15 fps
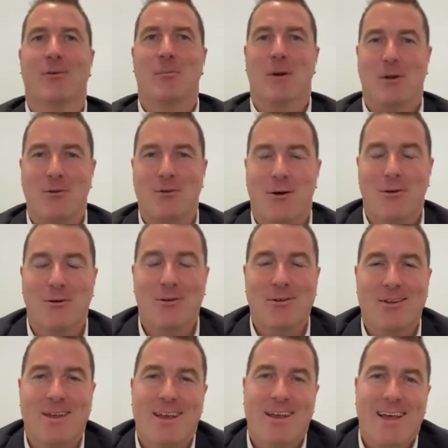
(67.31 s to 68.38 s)
McDonald.
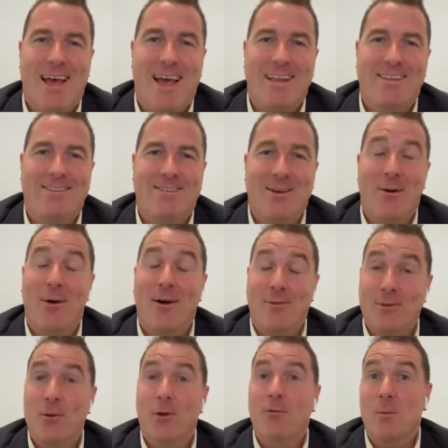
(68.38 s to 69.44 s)
And so I
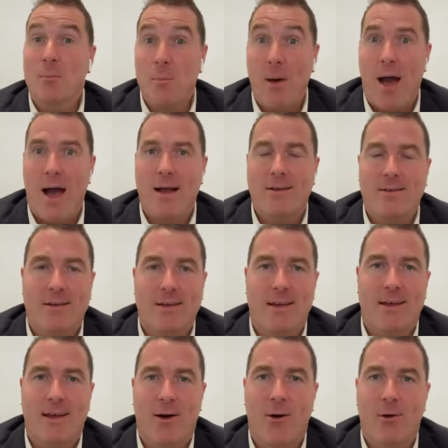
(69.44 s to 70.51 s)
sort of embarked
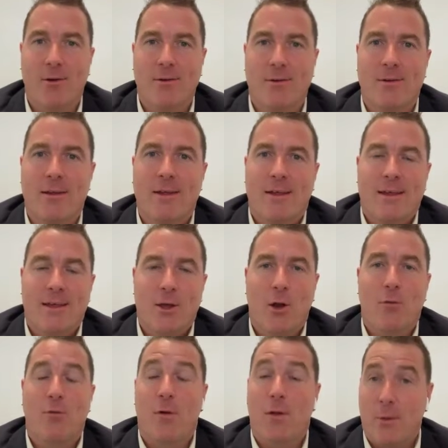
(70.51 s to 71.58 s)
on
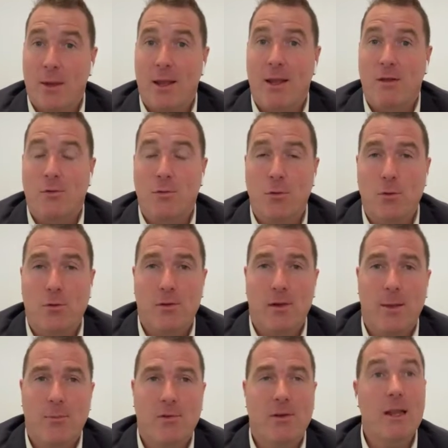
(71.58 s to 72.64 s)
following in his
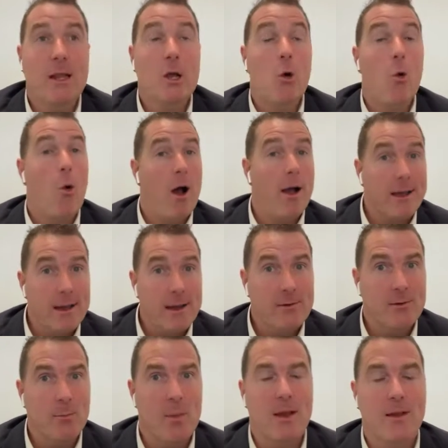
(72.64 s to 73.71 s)
footsteps. Didn't quite get
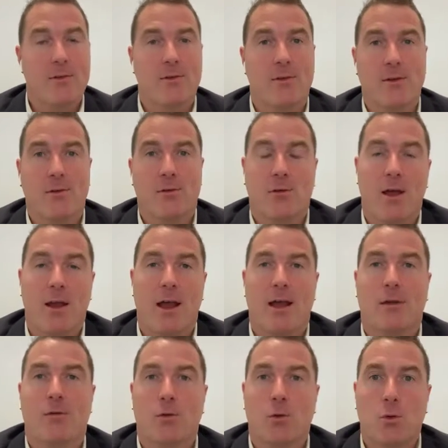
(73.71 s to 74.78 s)
into medicine straight out
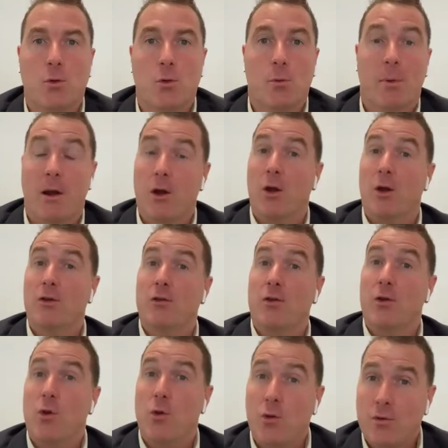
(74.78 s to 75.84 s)
of school, but I got into
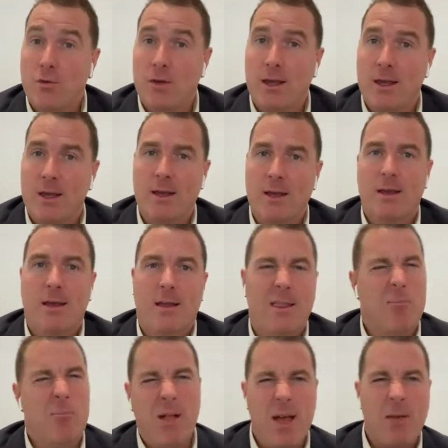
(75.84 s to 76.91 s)
nursing. The
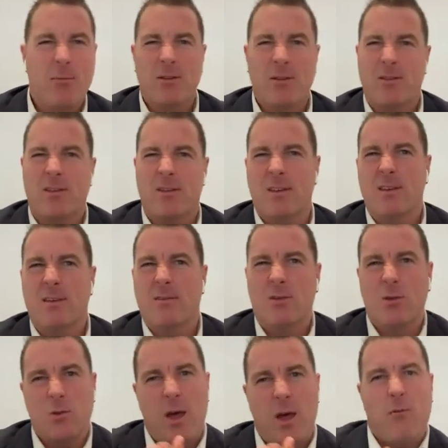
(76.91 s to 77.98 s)
plan was to
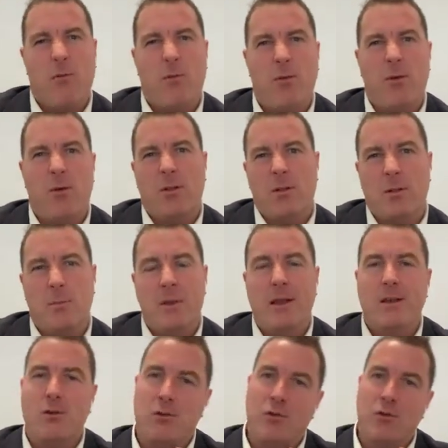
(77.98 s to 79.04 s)
do that for a little bit,
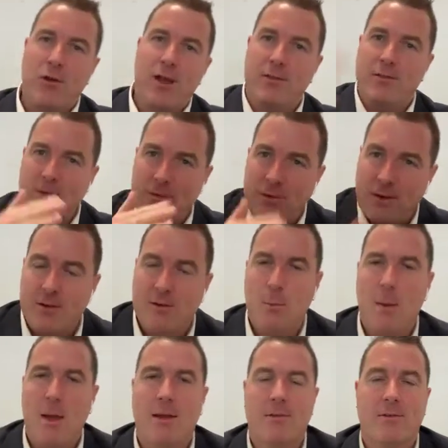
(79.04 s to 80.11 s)
transition into
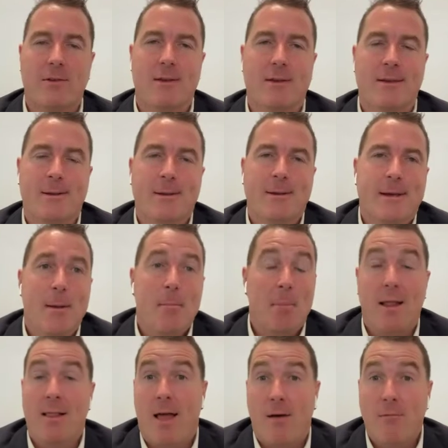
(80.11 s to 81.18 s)
medicine,
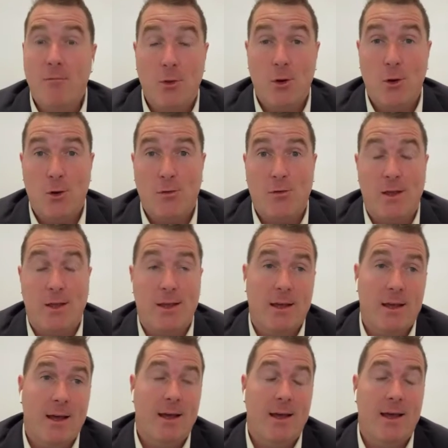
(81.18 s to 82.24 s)
but I loved the nursing.
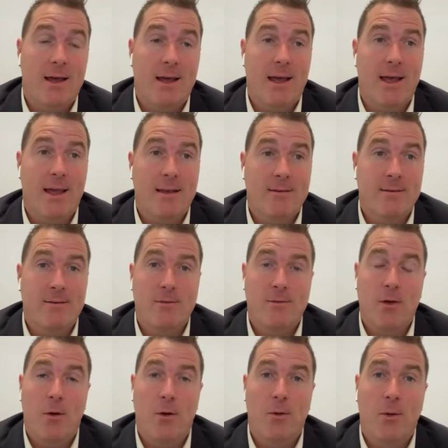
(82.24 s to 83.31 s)
And
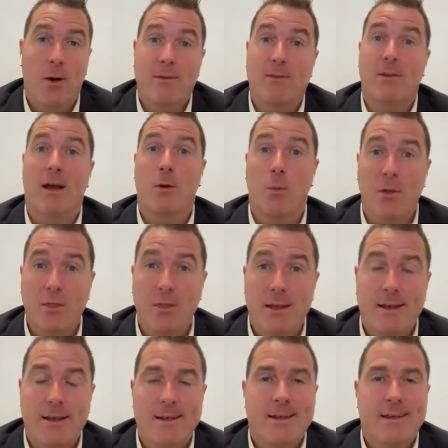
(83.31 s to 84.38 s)
so I stuck with it.